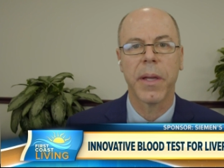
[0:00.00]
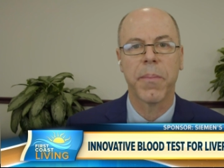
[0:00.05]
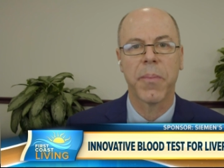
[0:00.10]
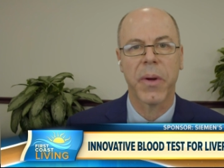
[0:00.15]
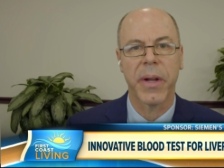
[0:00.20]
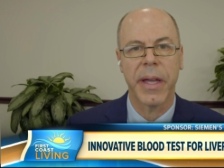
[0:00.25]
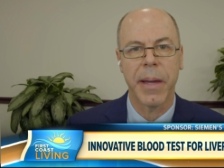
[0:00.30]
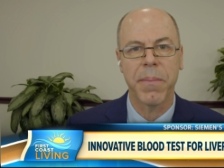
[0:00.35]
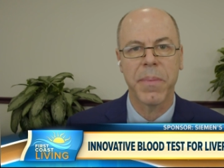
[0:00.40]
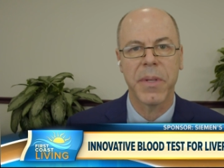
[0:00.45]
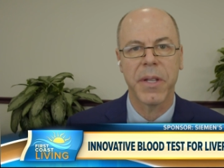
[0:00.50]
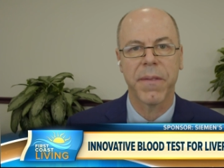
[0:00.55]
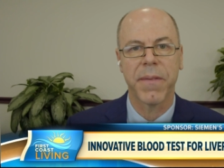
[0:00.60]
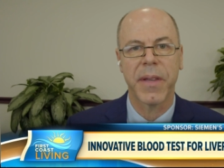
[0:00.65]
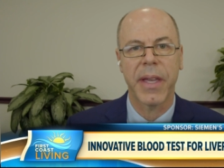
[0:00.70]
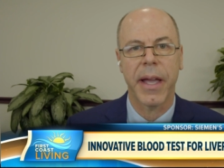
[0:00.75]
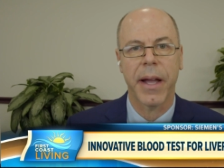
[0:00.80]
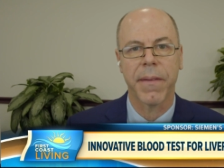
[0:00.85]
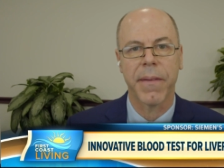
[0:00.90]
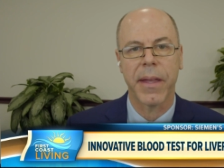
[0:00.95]
preemptive
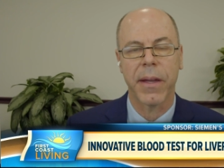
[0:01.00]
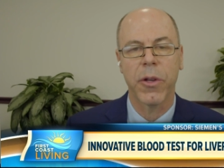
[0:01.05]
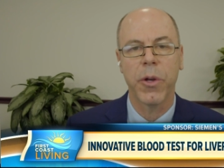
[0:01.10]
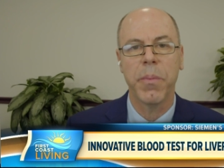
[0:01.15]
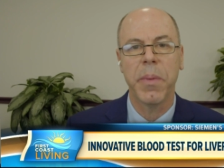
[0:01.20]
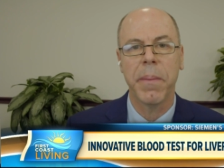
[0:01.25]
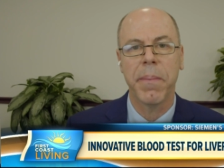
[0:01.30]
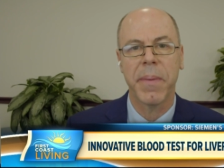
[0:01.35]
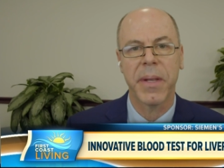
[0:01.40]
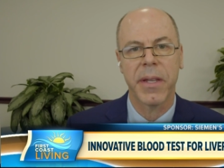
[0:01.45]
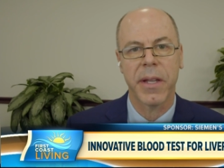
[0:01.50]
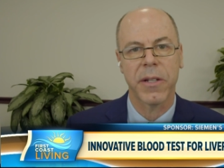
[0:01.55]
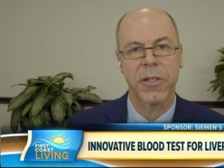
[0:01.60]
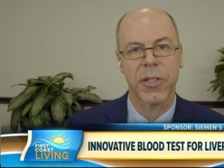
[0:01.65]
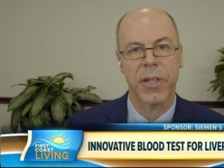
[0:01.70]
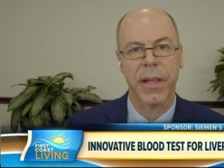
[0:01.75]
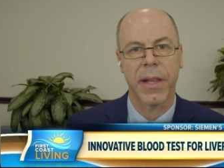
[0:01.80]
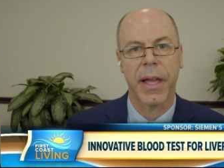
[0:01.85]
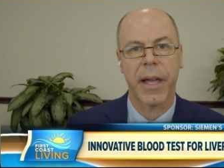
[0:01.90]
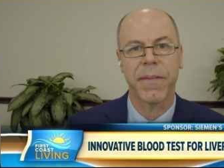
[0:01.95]
care that could be
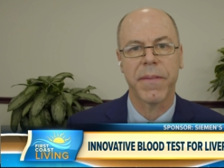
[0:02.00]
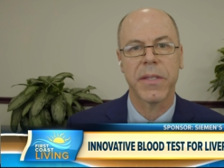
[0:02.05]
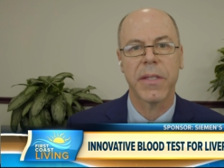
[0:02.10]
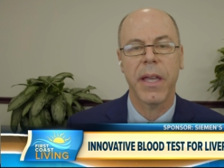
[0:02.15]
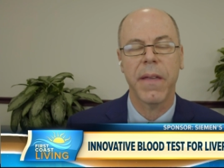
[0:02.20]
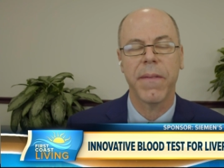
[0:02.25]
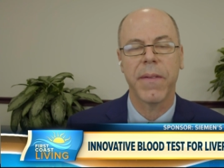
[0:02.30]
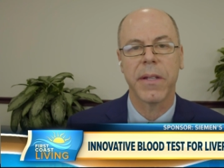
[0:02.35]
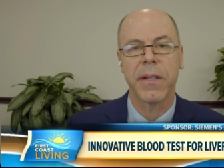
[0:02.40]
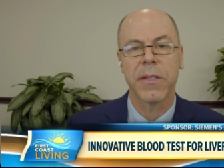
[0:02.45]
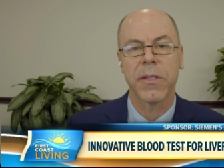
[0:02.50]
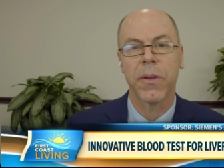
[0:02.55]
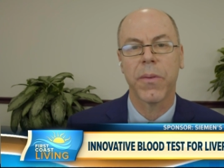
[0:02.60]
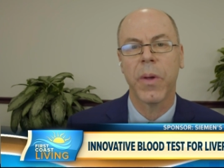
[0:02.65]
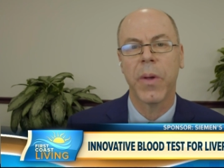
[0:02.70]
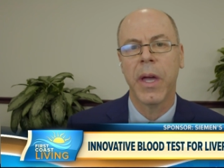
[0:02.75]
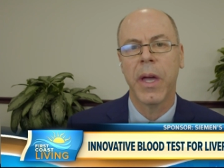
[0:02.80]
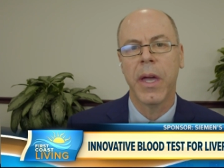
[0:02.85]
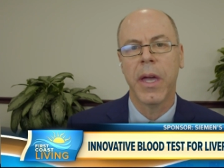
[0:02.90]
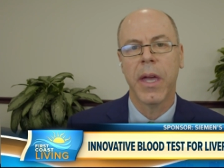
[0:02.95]
potentially life saving. And so,
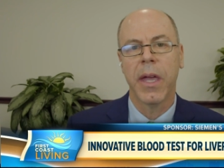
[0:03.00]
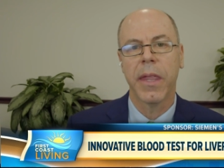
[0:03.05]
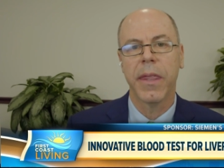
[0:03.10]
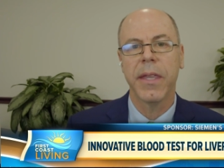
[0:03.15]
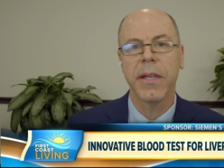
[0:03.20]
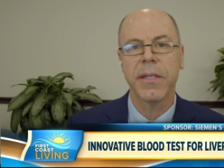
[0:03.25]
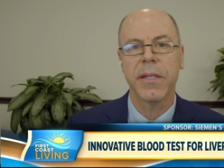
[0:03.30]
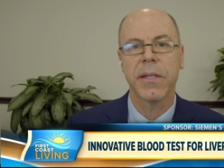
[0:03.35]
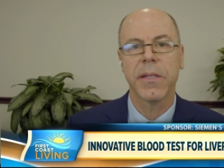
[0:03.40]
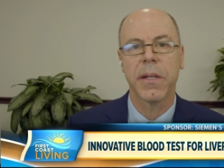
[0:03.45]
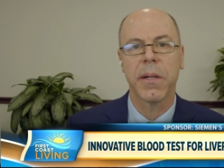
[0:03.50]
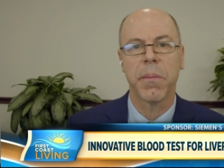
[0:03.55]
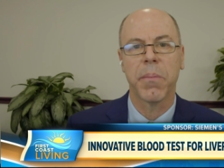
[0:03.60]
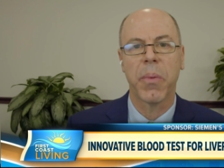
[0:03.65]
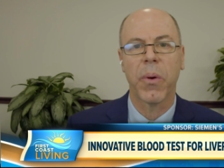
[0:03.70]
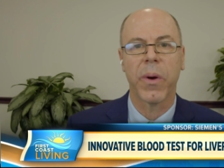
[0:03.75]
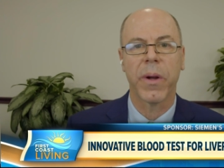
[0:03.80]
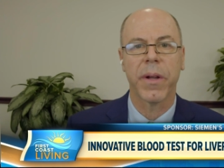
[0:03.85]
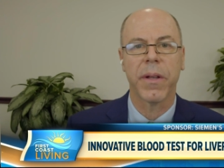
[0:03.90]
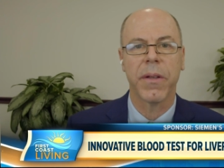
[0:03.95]
this is an
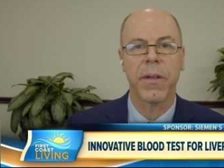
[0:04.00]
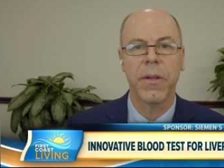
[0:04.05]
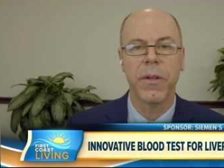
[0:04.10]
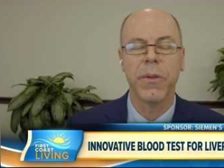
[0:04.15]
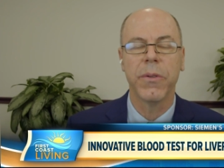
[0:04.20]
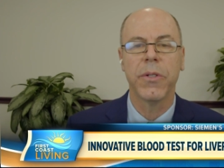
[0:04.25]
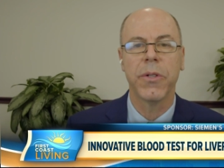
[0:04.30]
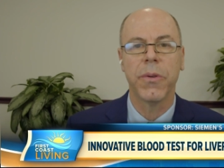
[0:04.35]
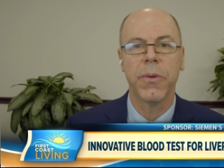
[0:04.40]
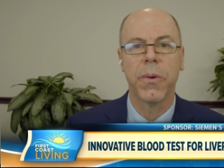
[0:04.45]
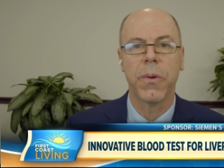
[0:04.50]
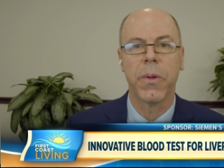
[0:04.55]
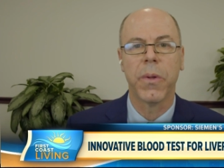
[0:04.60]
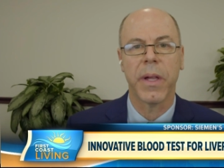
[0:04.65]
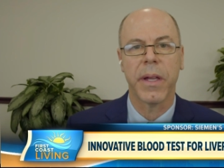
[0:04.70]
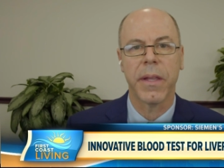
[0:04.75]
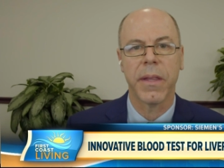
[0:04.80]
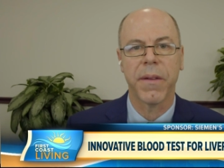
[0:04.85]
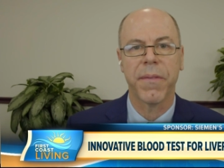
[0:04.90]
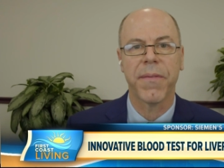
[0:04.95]
important new tool
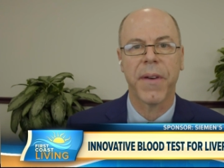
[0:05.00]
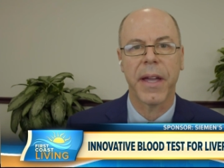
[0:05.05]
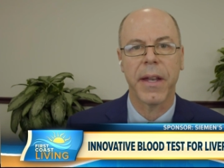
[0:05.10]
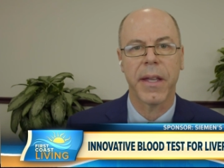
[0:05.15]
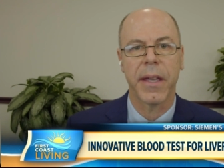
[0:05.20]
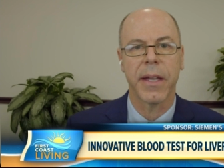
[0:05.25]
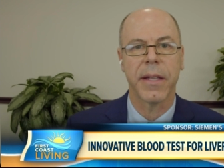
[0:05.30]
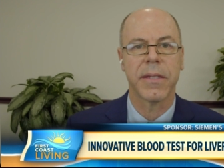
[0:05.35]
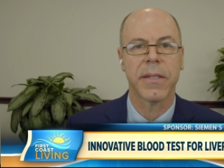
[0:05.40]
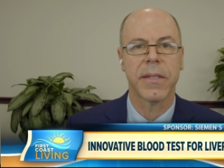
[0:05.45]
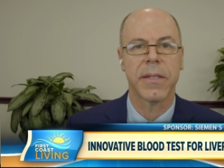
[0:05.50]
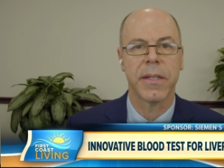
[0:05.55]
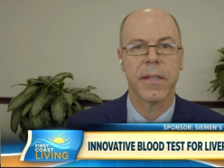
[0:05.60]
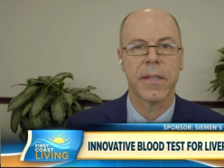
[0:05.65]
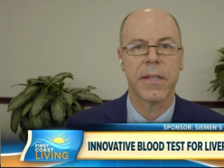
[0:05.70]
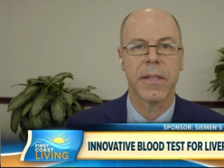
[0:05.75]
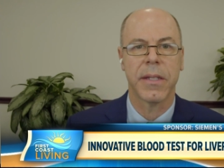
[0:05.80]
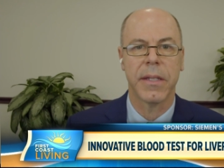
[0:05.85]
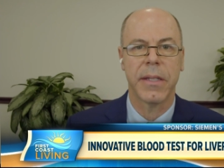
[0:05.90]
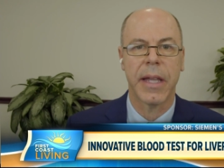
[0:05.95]
in the fight against
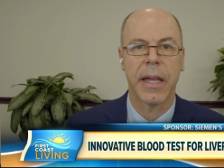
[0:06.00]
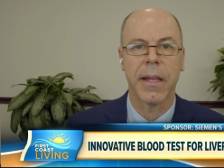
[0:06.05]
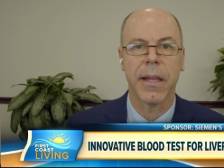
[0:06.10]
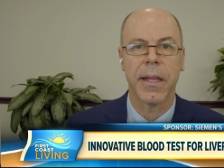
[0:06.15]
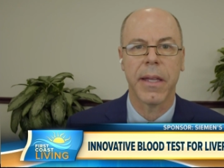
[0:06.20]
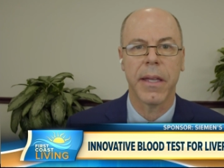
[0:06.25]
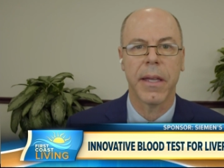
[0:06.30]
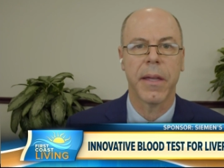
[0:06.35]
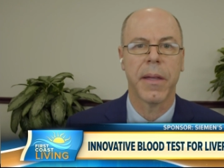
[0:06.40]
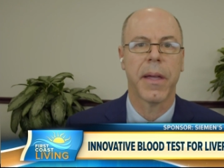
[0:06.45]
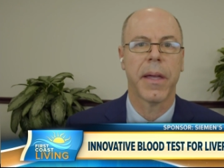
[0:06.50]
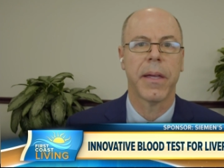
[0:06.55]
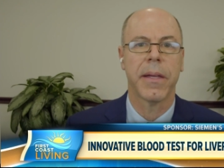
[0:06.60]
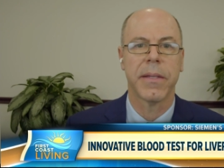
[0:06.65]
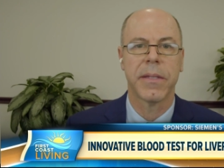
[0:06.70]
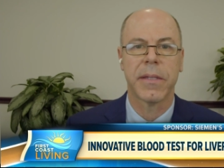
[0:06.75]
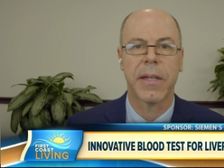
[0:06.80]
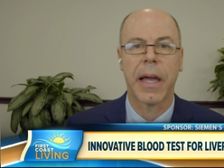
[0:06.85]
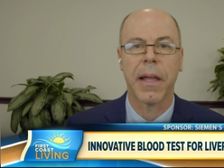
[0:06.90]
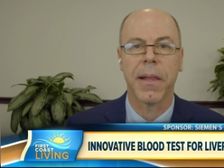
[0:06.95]
this deadly
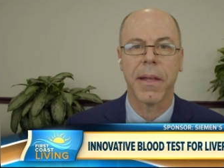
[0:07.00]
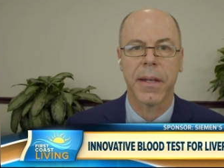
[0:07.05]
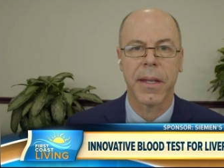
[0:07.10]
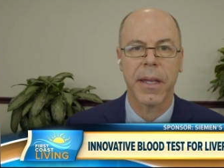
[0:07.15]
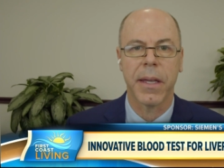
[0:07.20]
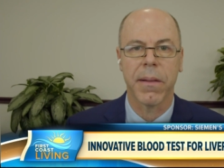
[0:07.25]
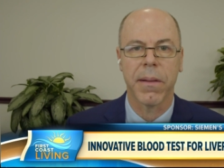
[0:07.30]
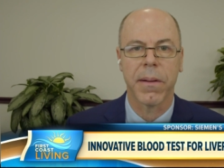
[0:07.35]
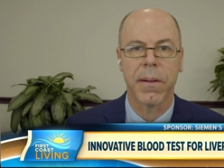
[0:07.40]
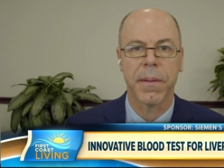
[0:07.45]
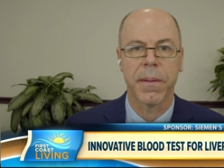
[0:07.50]
silent killer.